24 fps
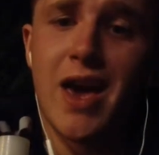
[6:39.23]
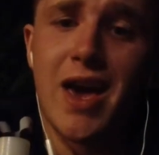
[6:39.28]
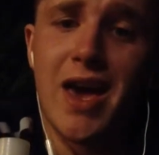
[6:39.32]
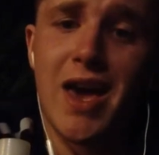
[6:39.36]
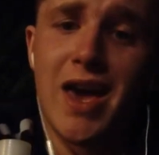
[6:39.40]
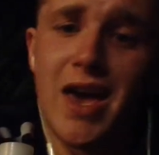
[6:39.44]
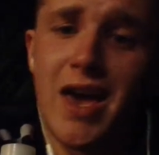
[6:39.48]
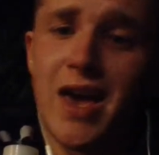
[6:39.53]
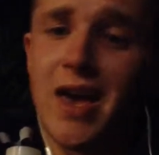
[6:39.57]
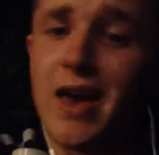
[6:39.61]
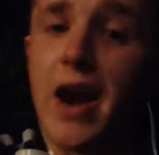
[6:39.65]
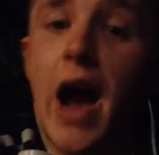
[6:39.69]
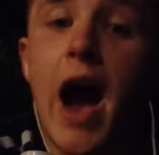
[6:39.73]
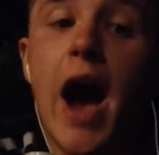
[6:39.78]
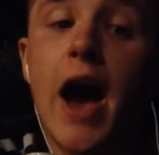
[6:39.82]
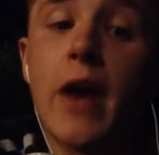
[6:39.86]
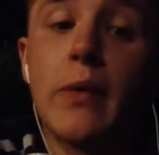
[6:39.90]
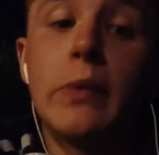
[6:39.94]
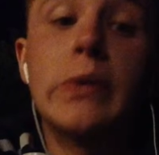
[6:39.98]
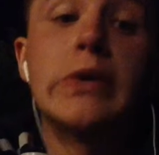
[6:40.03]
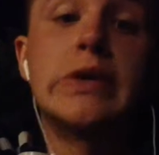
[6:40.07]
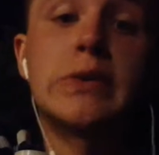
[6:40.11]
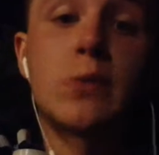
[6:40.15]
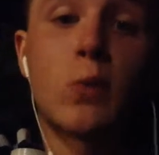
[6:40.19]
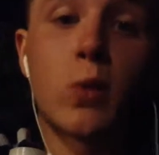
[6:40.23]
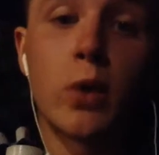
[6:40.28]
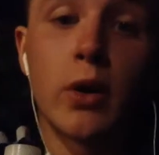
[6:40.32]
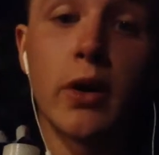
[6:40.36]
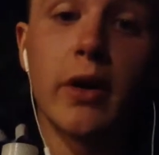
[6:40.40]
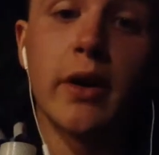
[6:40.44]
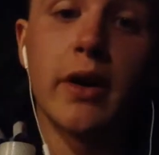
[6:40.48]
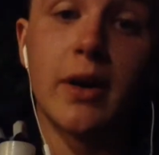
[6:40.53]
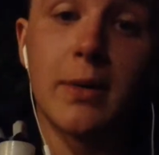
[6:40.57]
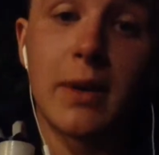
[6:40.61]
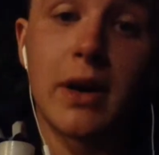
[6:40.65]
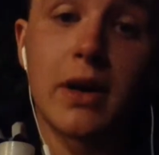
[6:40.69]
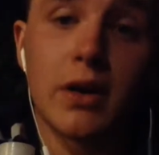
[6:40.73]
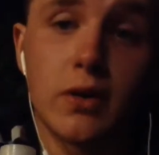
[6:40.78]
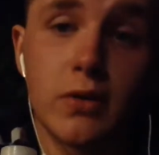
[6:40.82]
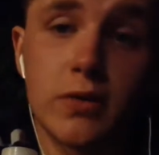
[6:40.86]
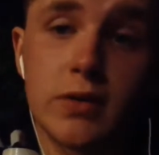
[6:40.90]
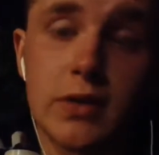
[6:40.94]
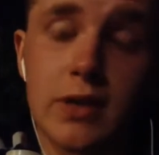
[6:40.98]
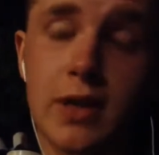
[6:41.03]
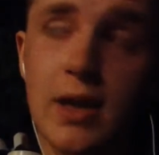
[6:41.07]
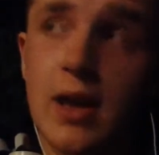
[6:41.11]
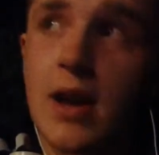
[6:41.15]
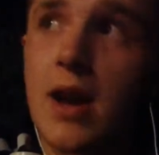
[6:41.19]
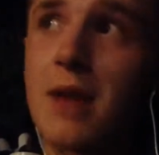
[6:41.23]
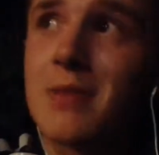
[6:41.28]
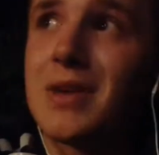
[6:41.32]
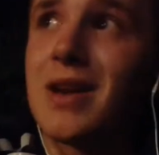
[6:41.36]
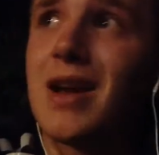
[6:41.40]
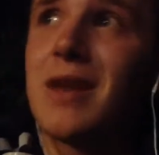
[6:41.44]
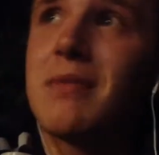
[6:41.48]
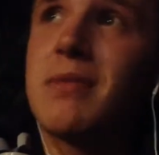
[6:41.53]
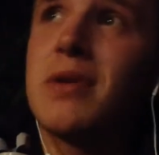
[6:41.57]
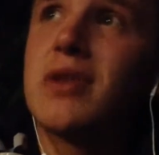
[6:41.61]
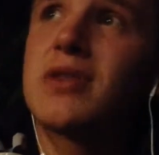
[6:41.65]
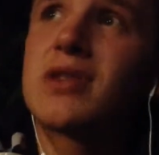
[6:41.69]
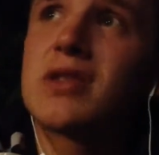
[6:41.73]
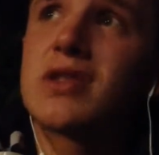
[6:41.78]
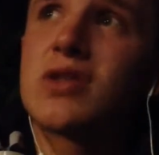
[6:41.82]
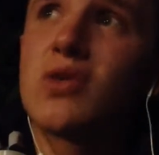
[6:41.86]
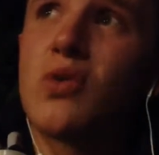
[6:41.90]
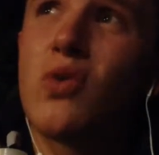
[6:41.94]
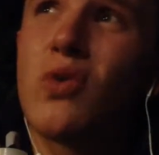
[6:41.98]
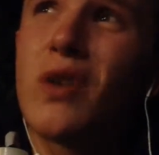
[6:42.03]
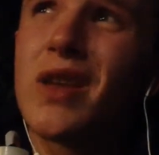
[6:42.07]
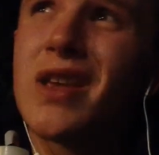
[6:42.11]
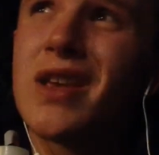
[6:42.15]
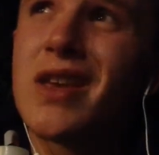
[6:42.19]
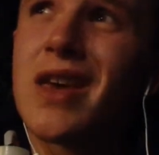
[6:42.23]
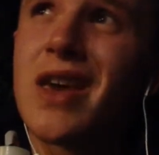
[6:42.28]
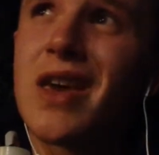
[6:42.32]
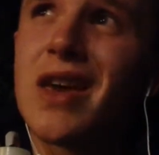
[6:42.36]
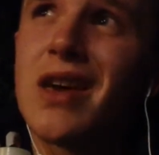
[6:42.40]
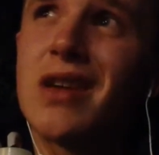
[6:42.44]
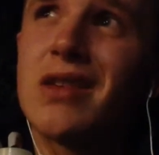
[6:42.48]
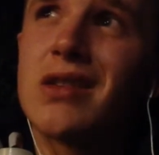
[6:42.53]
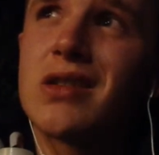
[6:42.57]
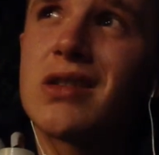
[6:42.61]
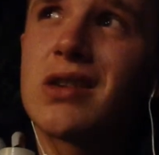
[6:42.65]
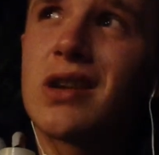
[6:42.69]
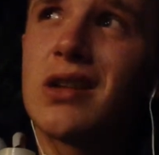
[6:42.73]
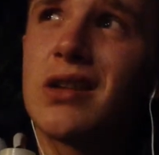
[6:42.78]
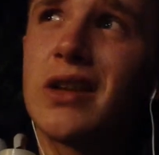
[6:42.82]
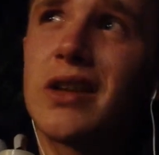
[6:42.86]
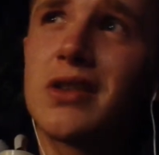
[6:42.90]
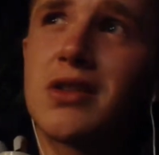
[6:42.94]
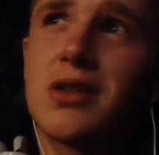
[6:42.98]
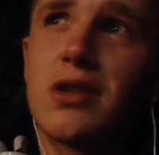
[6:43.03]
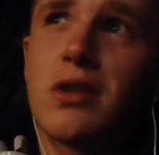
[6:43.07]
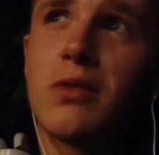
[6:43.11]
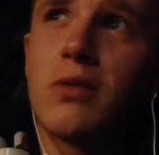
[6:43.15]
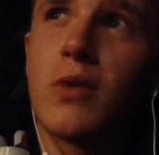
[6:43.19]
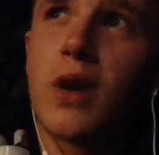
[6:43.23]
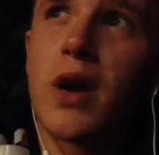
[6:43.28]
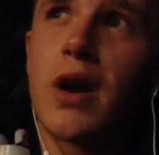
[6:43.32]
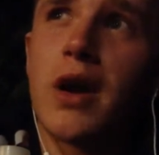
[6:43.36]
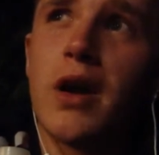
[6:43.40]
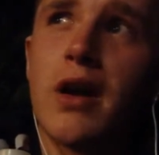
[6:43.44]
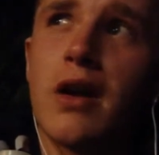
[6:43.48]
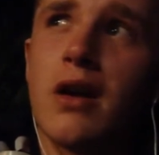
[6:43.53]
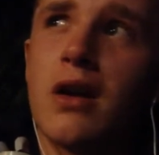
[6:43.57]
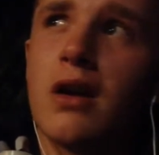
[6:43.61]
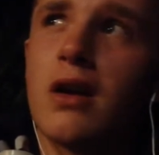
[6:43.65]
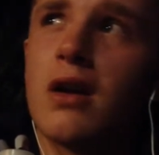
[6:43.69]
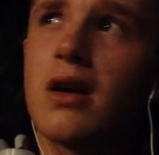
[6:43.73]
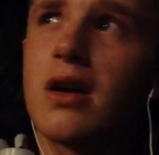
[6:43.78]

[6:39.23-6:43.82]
And I was worried about using that. I mean, I built a 20-gauge electrode wire.